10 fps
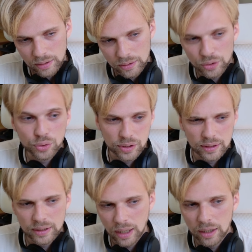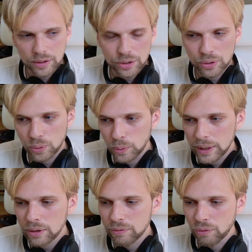usually are too
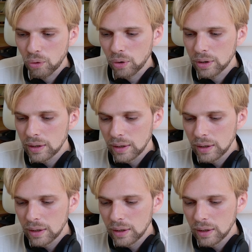weak for